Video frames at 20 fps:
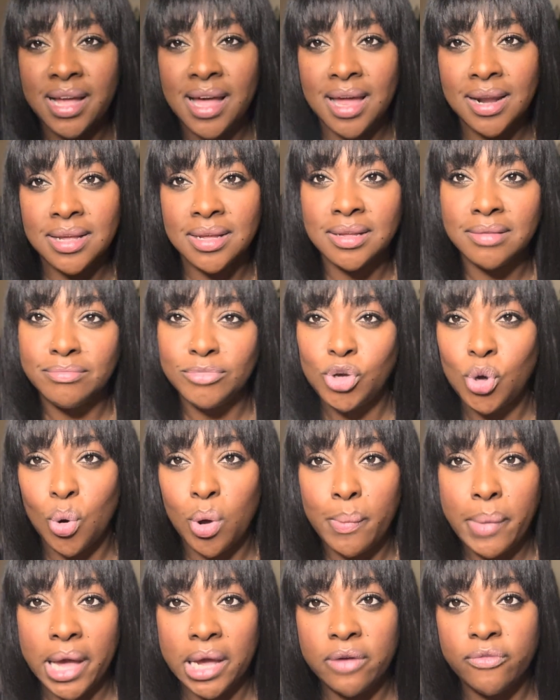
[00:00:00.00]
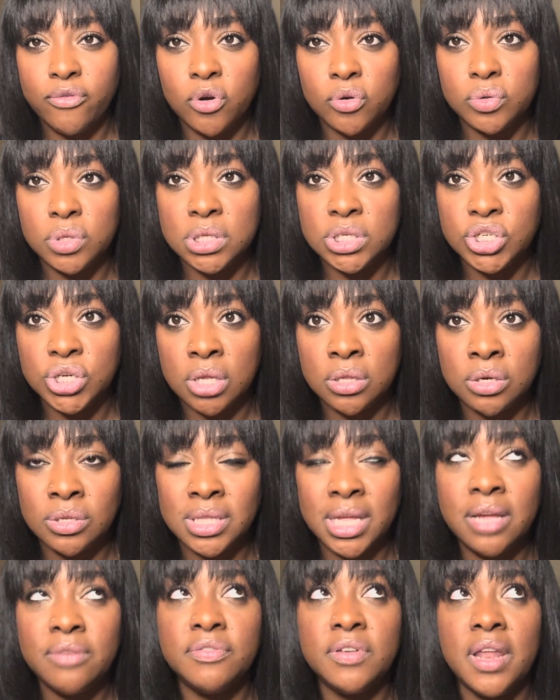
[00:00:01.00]
kind of going back and forth with each other.
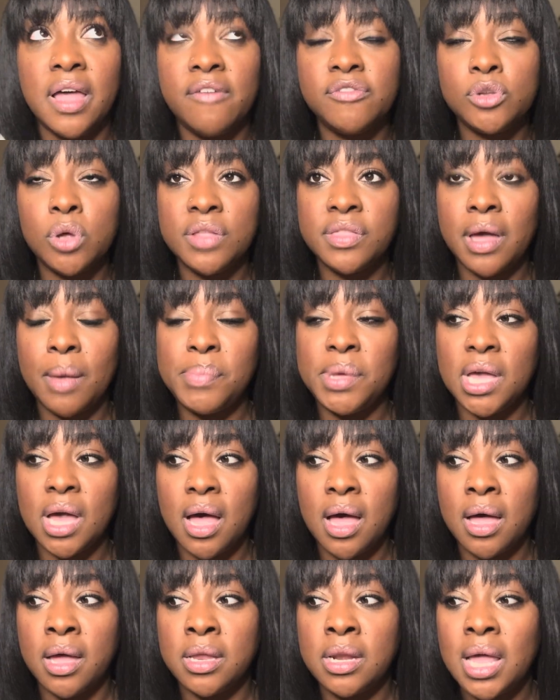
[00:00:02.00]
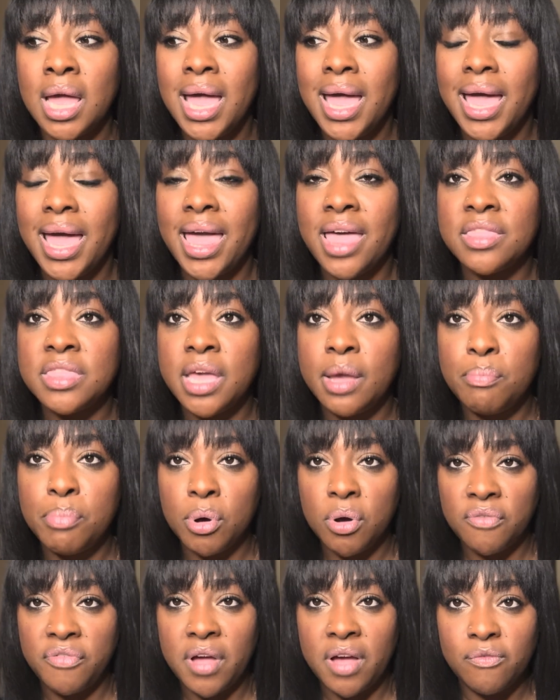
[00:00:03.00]
They've left all that behind and they
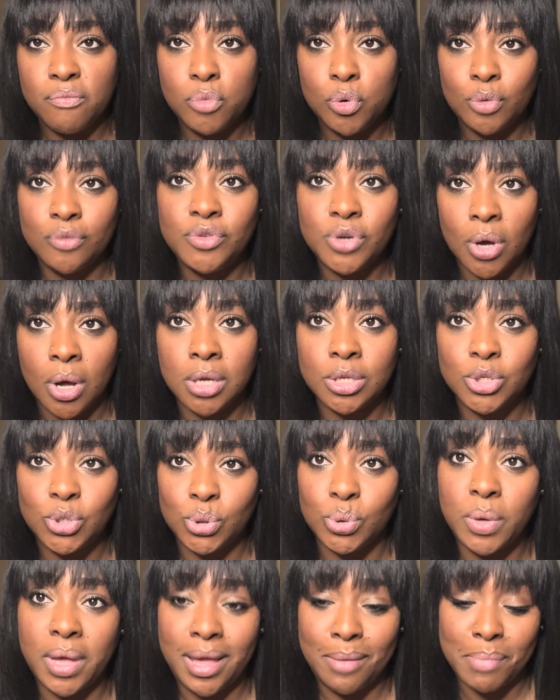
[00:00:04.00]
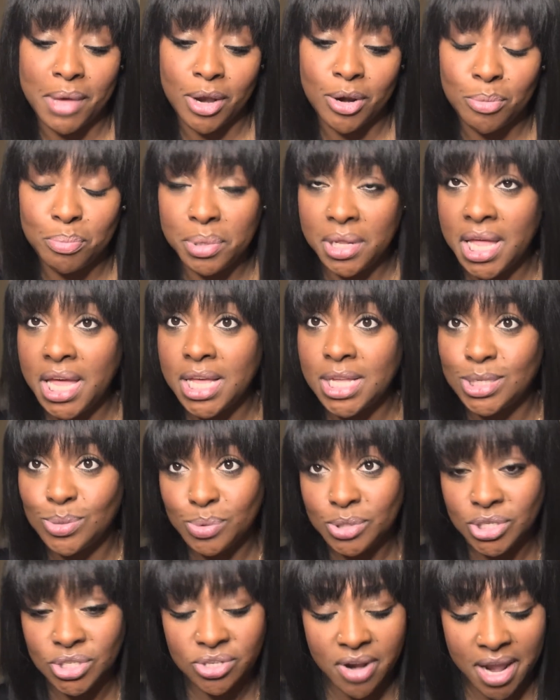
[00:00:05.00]
both have moved on to a better place,
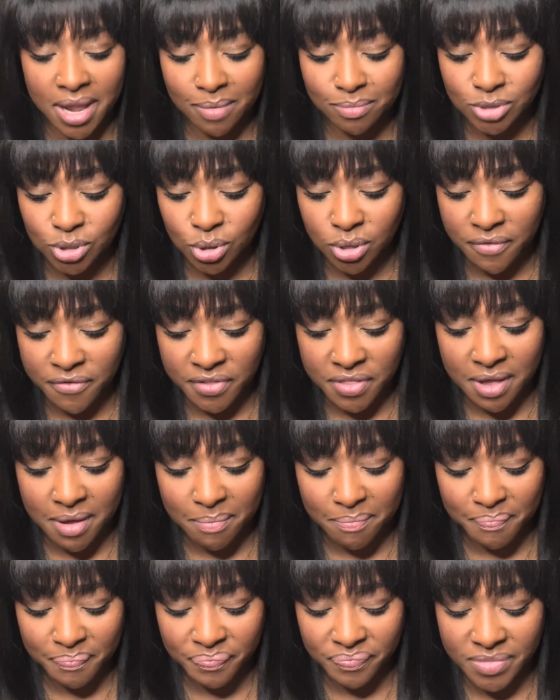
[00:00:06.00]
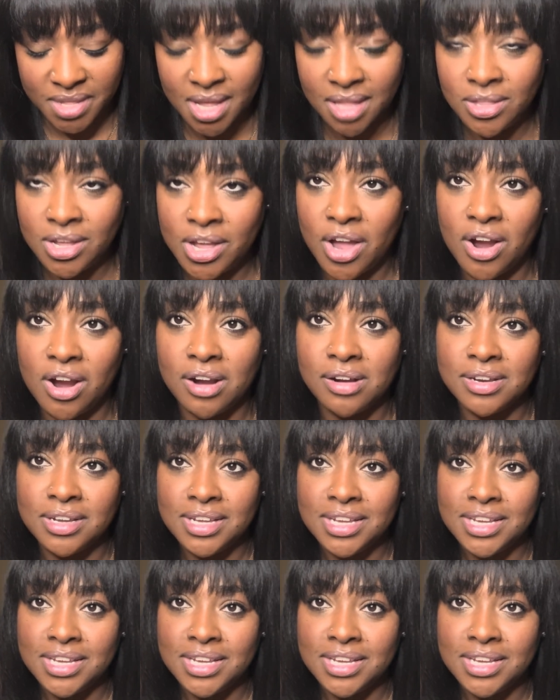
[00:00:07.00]
which is great. So good for them. Yeah, look at her.